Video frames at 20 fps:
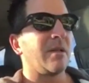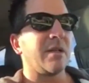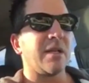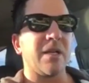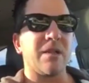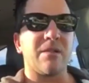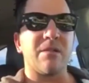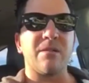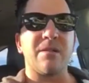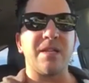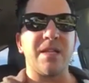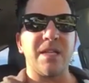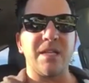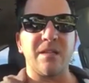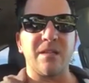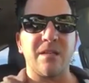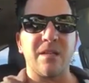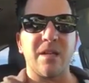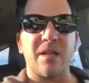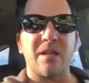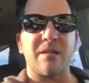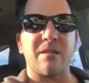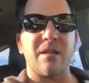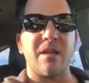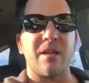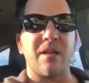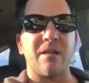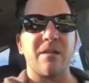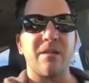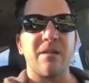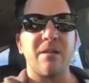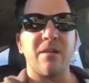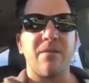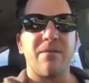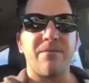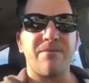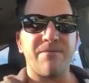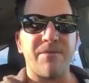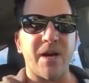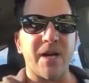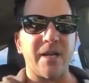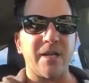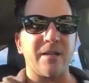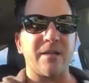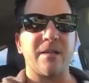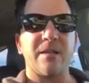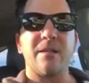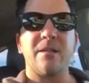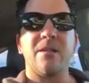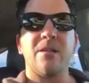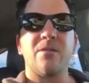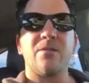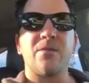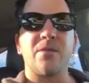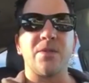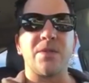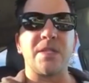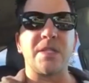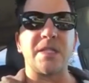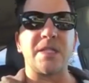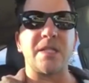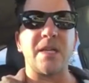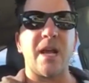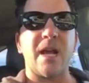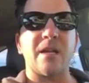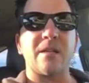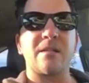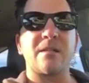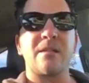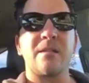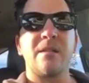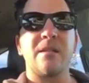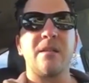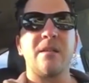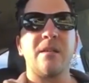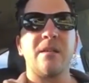get their teeth kicked in, fight for success.